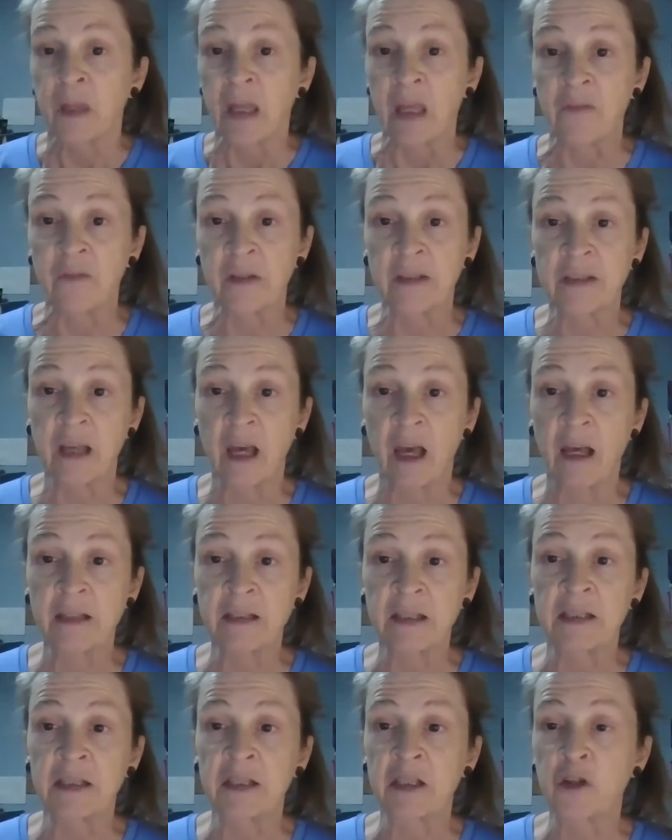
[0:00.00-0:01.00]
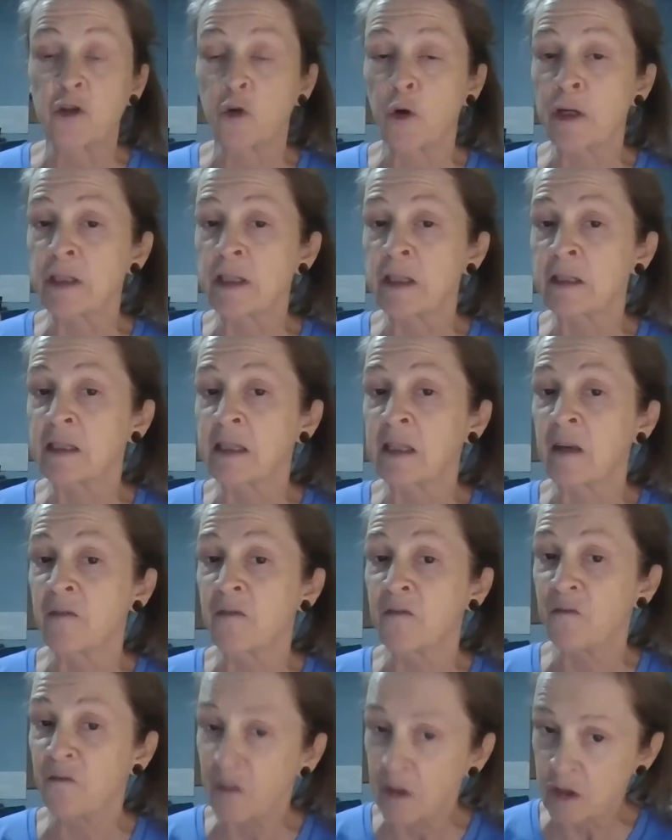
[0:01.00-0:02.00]
If it does, it decreases the
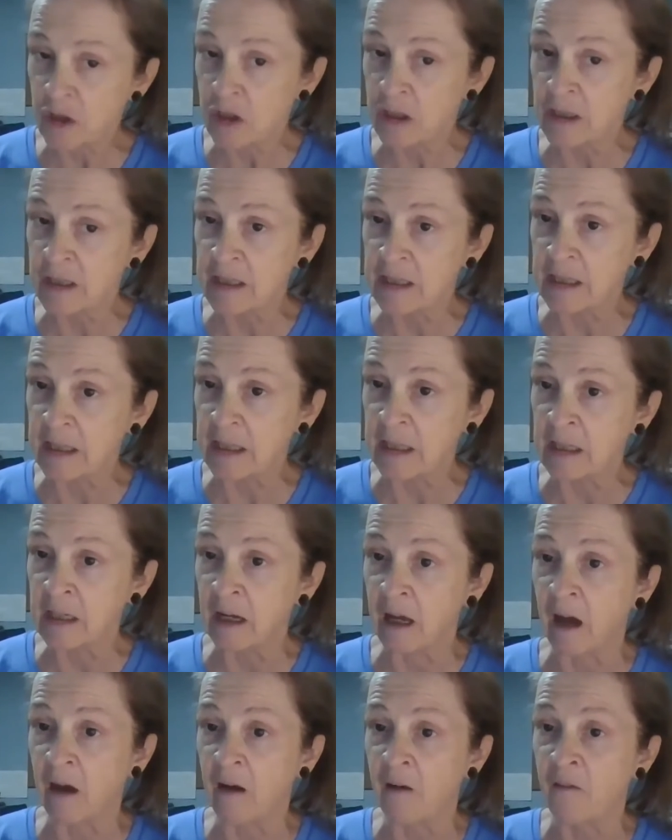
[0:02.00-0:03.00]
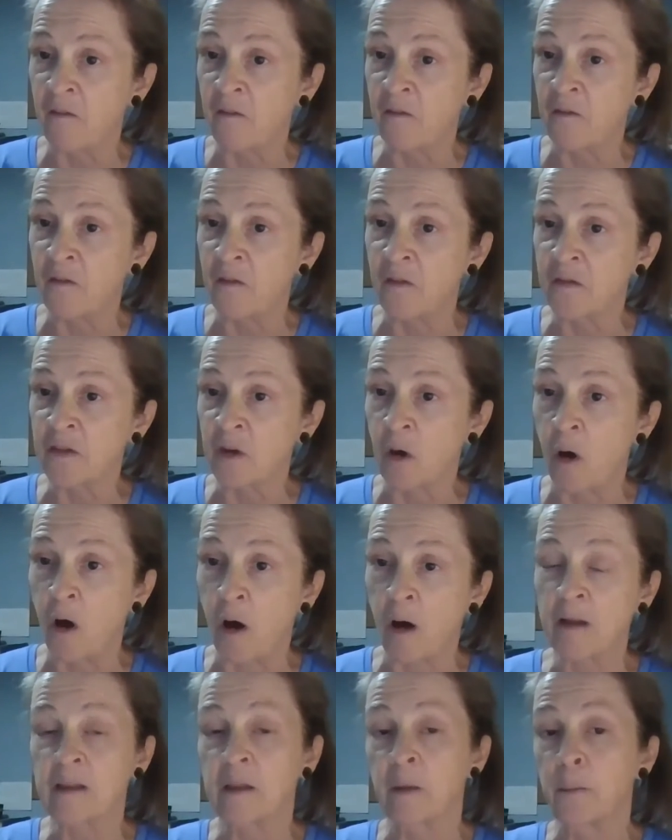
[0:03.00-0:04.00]
efficiency of the
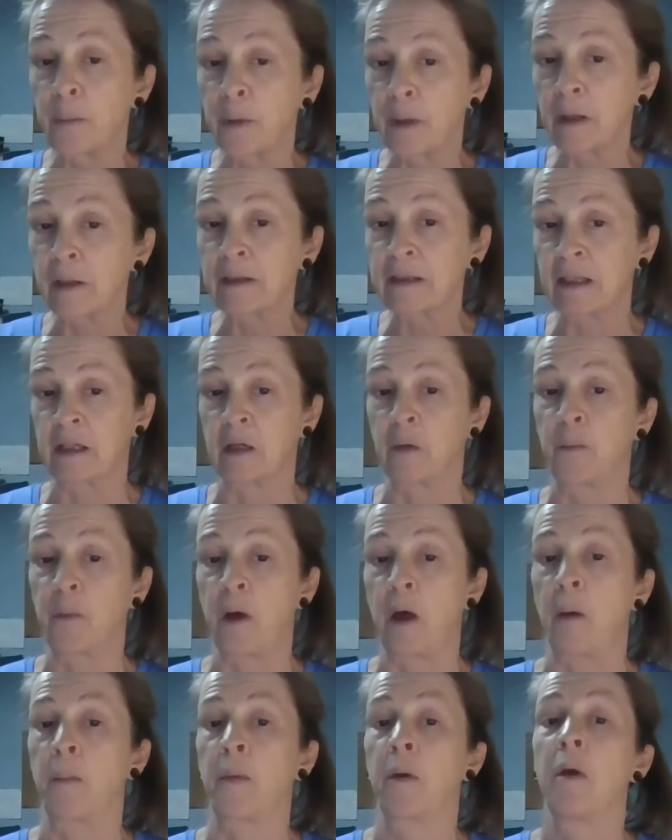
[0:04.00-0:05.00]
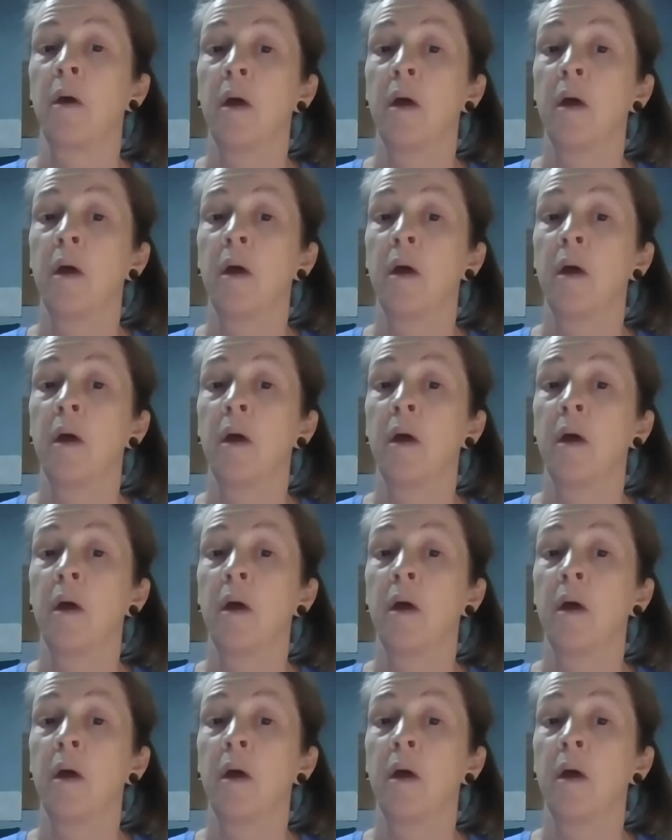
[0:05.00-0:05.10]
heart's ability to pump.